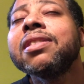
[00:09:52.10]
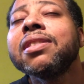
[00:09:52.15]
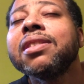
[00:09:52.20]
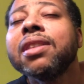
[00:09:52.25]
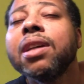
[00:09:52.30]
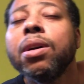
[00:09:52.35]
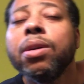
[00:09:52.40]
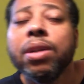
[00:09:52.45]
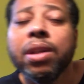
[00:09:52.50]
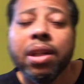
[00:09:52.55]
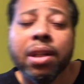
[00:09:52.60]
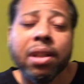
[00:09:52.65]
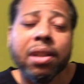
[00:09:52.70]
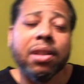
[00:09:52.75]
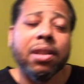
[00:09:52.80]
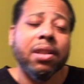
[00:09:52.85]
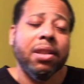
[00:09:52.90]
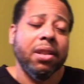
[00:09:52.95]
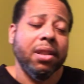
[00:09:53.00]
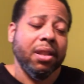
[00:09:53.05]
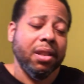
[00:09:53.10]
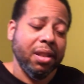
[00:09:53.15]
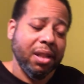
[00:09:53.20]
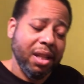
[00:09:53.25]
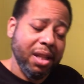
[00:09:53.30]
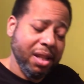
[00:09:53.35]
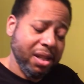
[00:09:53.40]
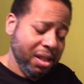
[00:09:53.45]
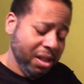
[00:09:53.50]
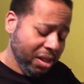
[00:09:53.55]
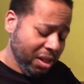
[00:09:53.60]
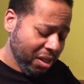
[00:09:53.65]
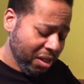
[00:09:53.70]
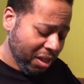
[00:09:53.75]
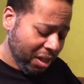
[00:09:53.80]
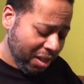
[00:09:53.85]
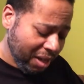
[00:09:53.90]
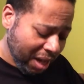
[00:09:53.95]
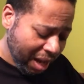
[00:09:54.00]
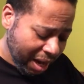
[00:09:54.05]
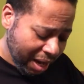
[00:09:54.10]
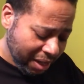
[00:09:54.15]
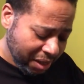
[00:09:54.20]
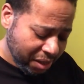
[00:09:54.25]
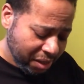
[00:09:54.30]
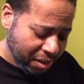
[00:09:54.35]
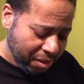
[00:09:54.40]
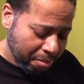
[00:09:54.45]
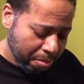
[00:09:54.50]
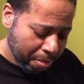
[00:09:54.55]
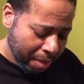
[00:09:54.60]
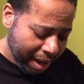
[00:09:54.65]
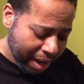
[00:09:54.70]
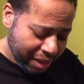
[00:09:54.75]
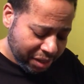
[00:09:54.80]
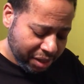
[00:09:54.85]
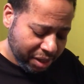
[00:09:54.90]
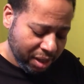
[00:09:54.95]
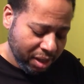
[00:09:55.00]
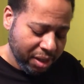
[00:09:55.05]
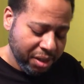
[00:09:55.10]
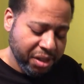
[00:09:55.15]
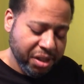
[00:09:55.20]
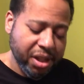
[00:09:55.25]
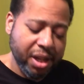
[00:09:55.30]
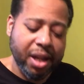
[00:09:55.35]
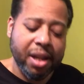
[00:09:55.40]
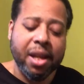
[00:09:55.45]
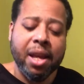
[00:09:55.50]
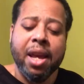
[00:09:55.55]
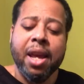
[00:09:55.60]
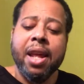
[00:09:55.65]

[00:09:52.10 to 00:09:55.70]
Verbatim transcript: Oh yeah. Now this is just a nice masculine scent.